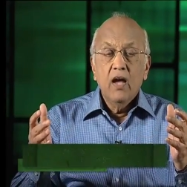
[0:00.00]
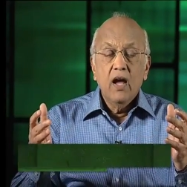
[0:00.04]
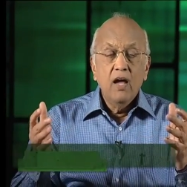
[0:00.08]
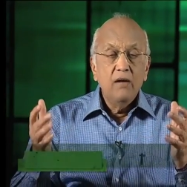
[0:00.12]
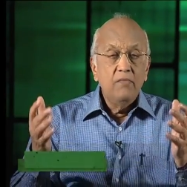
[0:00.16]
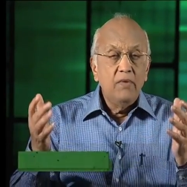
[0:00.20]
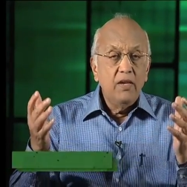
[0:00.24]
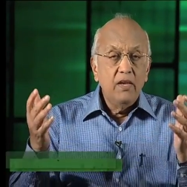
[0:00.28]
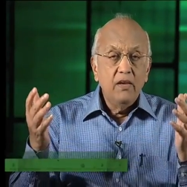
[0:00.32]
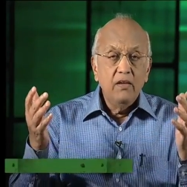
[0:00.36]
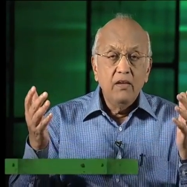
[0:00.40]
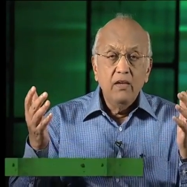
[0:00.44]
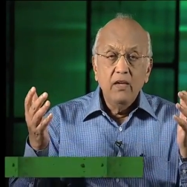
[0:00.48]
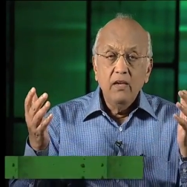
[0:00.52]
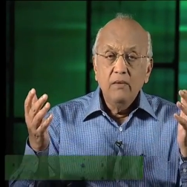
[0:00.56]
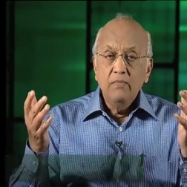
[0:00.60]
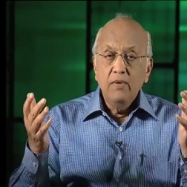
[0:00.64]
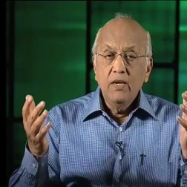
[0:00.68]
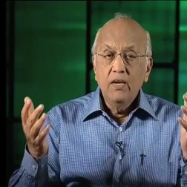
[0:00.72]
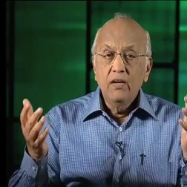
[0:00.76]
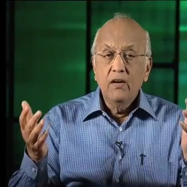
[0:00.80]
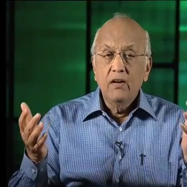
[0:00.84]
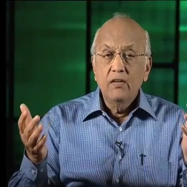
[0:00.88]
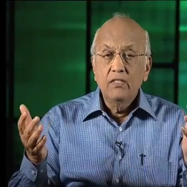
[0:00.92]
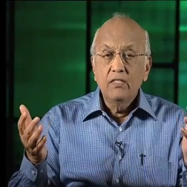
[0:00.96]
I've been
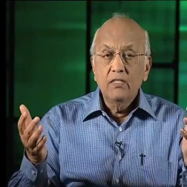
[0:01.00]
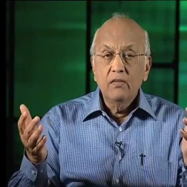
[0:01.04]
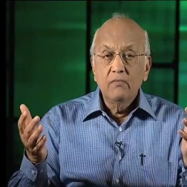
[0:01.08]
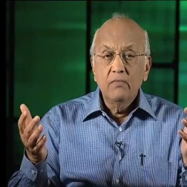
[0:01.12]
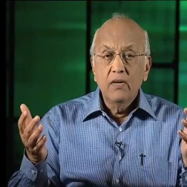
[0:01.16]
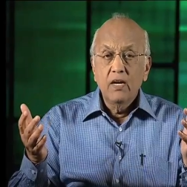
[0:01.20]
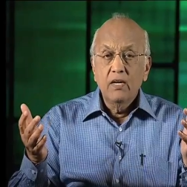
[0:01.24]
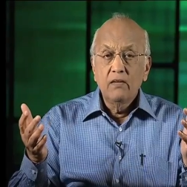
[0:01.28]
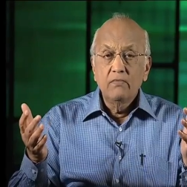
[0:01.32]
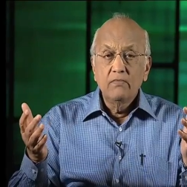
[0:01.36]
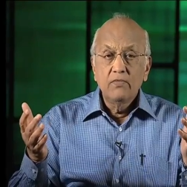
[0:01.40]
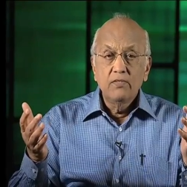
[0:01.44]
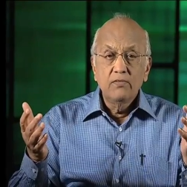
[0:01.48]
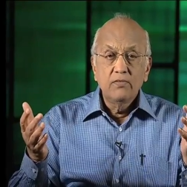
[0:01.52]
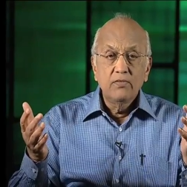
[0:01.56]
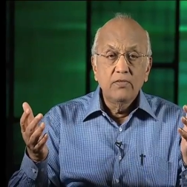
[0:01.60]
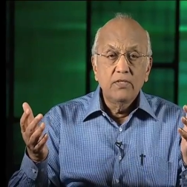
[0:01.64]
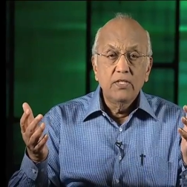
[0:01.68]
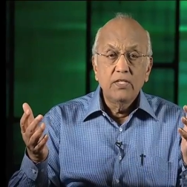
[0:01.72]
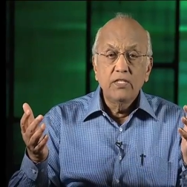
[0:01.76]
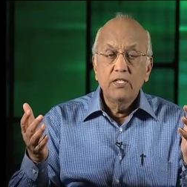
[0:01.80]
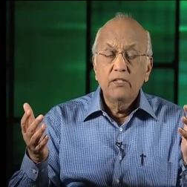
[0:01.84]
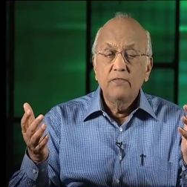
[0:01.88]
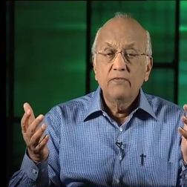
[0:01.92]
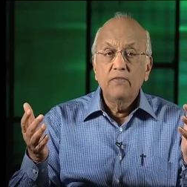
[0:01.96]
keeping God's commandments for
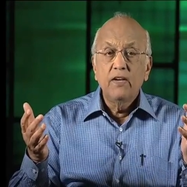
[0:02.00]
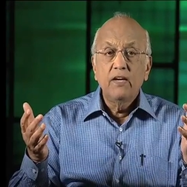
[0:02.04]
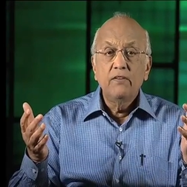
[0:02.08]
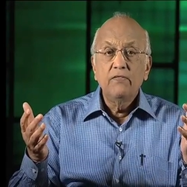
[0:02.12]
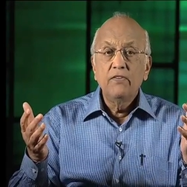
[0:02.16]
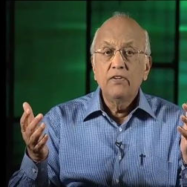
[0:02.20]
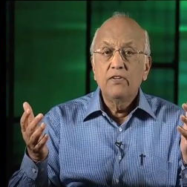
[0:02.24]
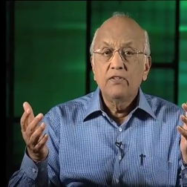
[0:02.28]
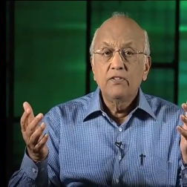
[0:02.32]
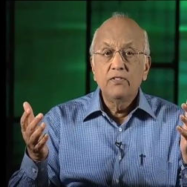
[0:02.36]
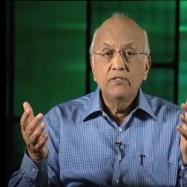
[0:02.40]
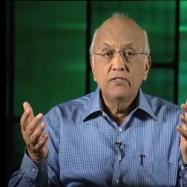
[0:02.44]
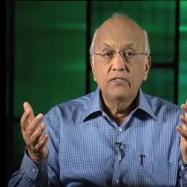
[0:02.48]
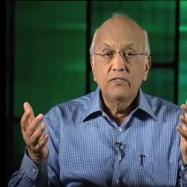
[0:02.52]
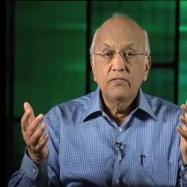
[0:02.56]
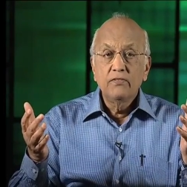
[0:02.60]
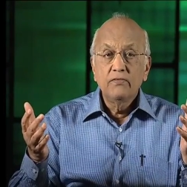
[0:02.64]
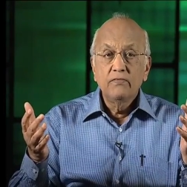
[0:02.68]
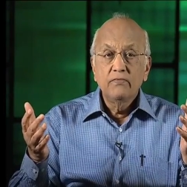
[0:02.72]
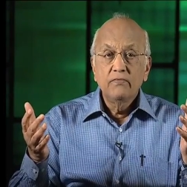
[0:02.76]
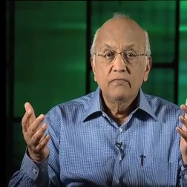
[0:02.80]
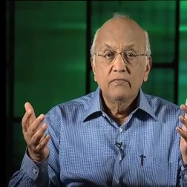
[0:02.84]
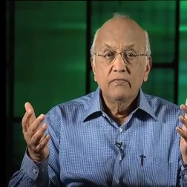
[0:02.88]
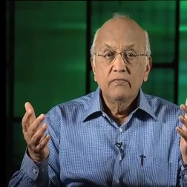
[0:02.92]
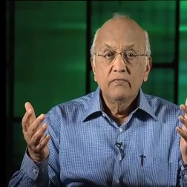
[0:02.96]
65 years,
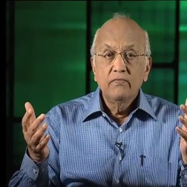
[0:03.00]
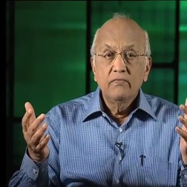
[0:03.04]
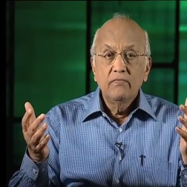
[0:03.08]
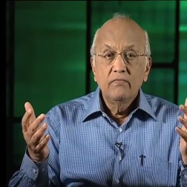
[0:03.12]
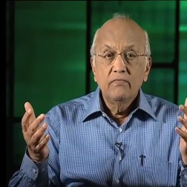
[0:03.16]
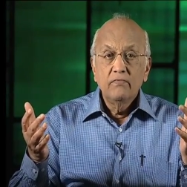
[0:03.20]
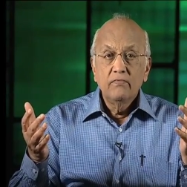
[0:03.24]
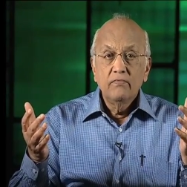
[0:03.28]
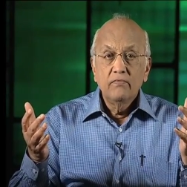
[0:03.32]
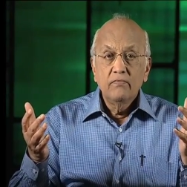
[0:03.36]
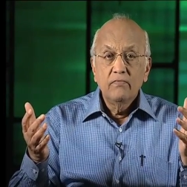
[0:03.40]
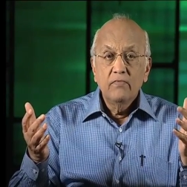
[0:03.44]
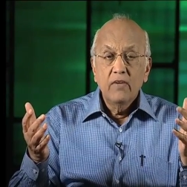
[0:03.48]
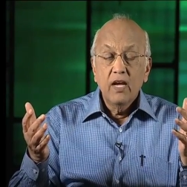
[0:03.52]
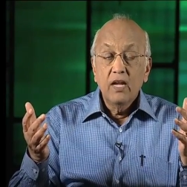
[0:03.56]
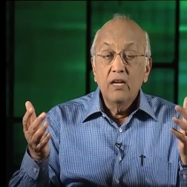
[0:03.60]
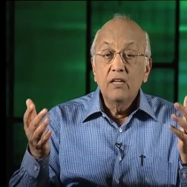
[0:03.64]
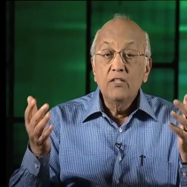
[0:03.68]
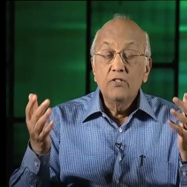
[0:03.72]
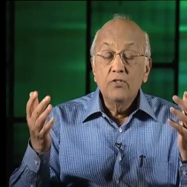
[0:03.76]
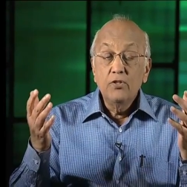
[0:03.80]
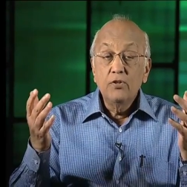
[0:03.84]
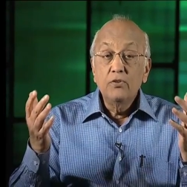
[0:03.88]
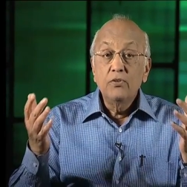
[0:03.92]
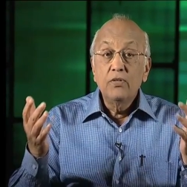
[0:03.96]

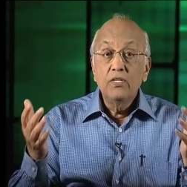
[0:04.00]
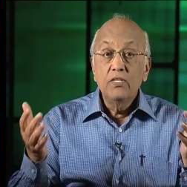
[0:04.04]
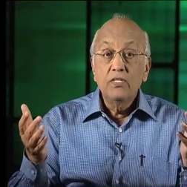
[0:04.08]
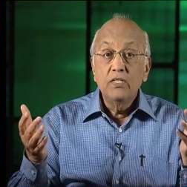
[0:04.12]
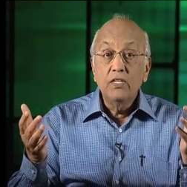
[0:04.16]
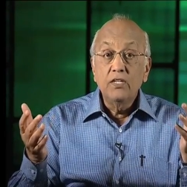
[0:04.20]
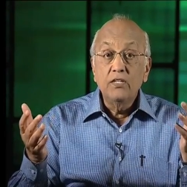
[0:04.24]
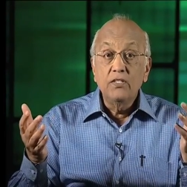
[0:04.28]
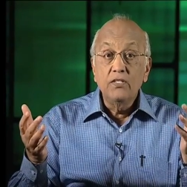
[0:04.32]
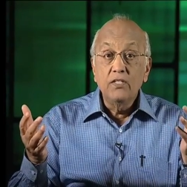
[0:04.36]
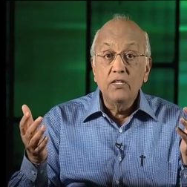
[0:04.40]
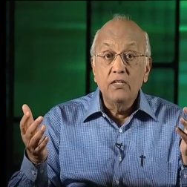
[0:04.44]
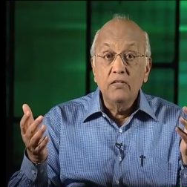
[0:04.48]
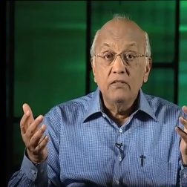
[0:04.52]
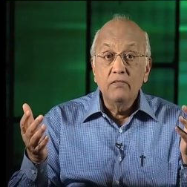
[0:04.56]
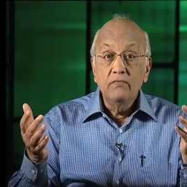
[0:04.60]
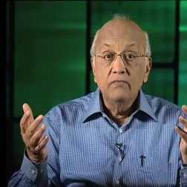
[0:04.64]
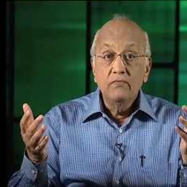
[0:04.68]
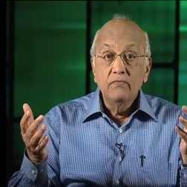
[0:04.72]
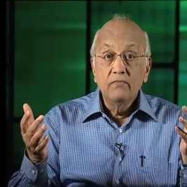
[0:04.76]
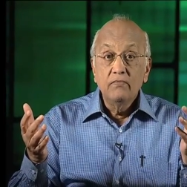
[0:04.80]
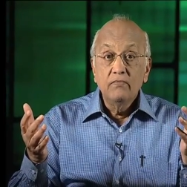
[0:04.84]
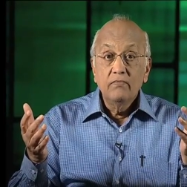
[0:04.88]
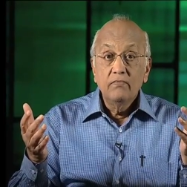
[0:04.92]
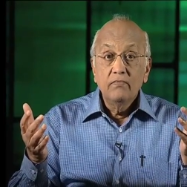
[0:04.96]
and His yoke is easy.
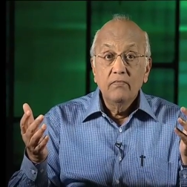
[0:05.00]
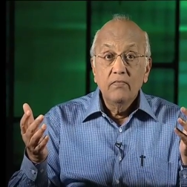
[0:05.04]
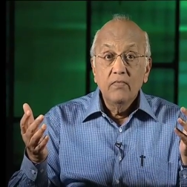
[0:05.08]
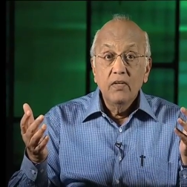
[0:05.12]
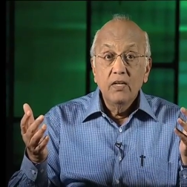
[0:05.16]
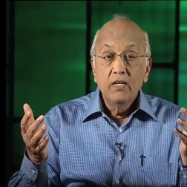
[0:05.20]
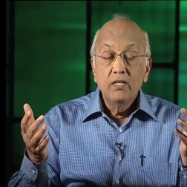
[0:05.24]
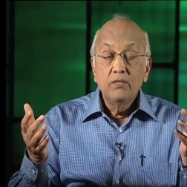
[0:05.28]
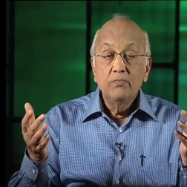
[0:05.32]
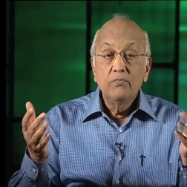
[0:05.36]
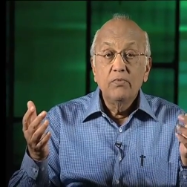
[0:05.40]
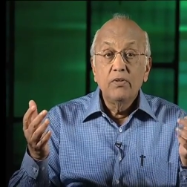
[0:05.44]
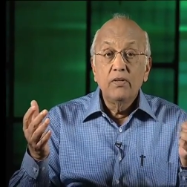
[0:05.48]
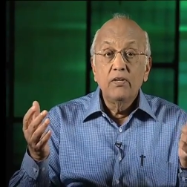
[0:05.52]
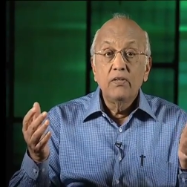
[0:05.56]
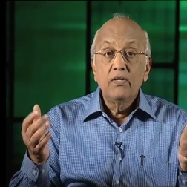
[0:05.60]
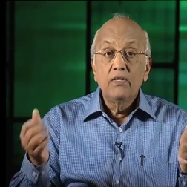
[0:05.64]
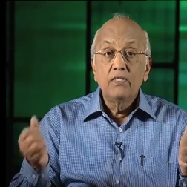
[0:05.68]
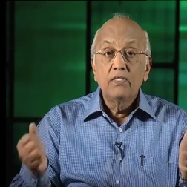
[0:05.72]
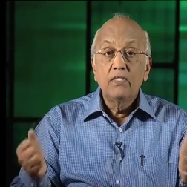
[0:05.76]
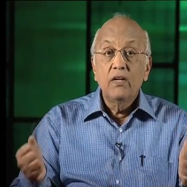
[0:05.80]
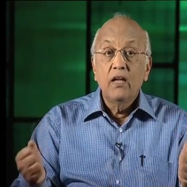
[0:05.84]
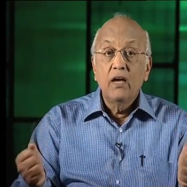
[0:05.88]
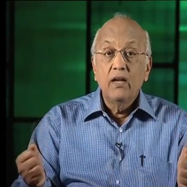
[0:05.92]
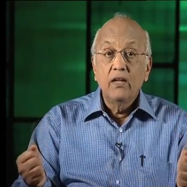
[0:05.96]
His
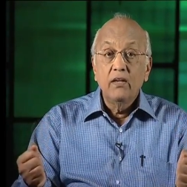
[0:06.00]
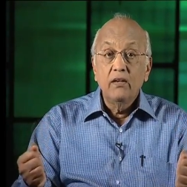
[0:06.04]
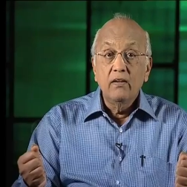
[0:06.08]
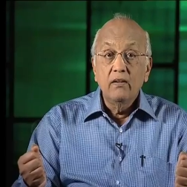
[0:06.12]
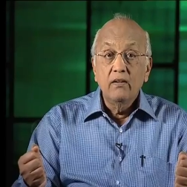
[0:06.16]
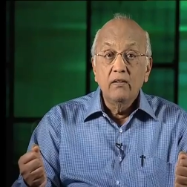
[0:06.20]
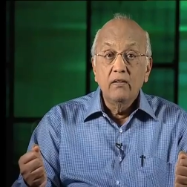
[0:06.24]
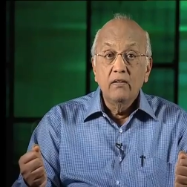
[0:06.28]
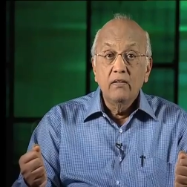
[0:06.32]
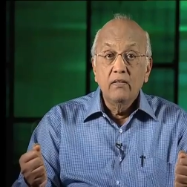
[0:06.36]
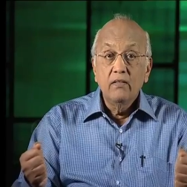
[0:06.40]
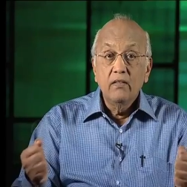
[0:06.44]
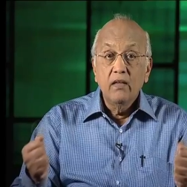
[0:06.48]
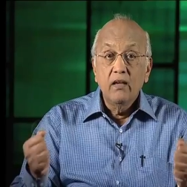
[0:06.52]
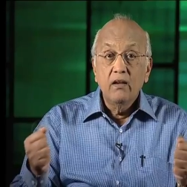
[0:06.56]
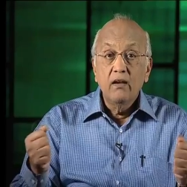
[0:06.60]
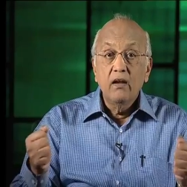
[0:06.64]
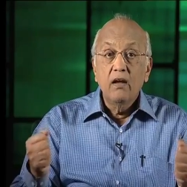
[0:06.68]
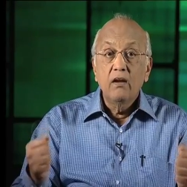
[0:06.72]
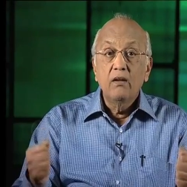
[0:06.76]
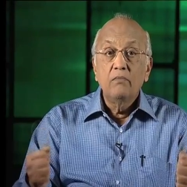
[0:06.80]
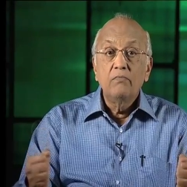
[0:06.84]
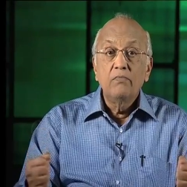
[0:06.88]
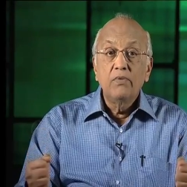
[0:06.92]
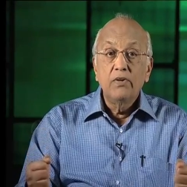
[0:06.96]
burden is light. They are
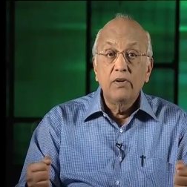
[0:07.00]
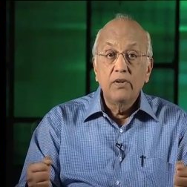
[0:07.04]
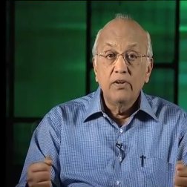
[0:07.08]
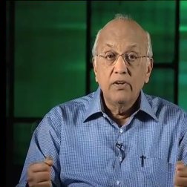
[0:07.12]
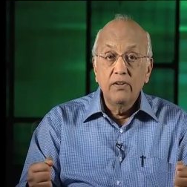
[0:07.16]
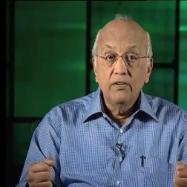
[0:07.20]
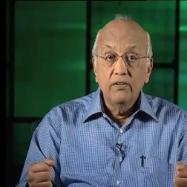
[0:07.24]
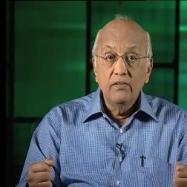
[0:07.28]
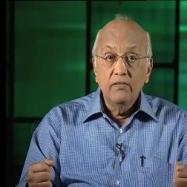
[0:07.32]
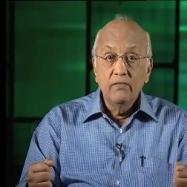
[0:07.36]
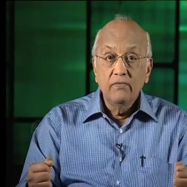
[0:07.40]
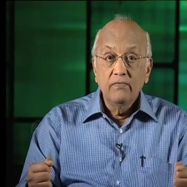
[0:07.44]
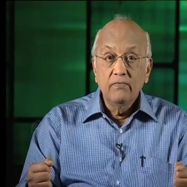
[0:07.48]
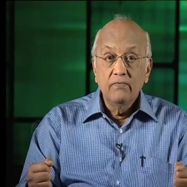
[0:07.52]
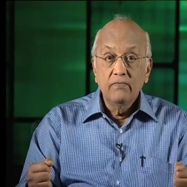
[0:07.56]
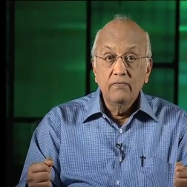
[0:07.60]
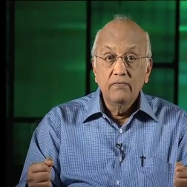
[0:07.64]
not a burden.